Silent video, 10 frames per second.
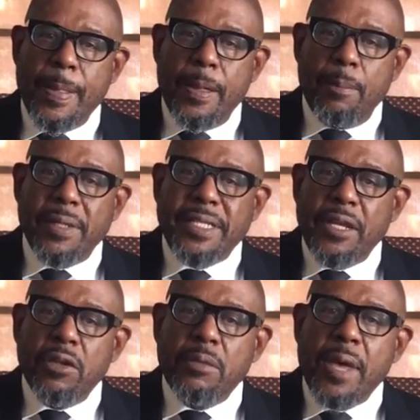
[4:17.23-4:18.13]
By taking on
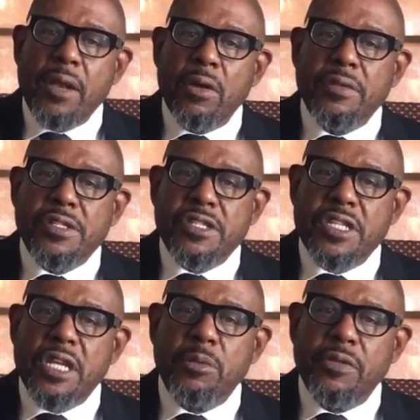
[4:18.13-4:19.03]
the mantle of the
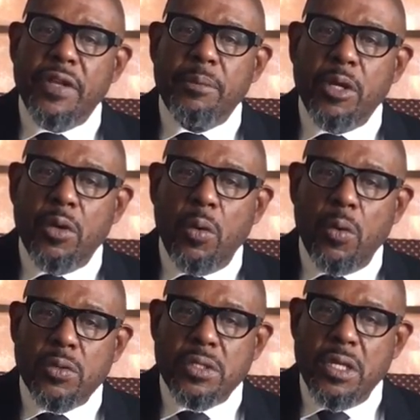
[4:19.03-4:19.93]
Sustainable Development Goals